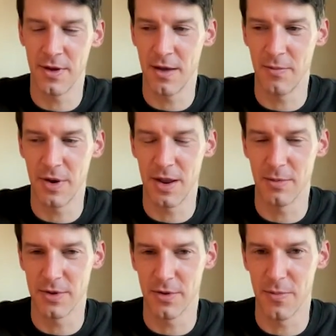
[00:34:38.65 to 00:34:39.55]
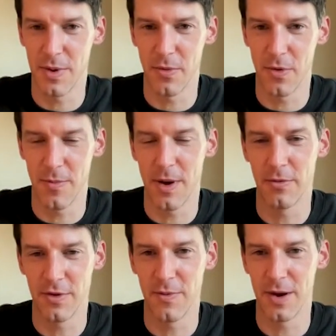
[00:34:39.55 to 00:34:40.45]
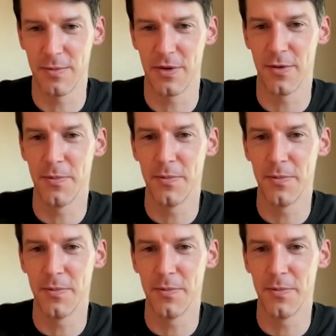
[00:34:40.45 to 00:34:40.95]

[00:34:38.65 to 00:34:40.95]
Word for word: have been able to learn a bit more about what you've been up to.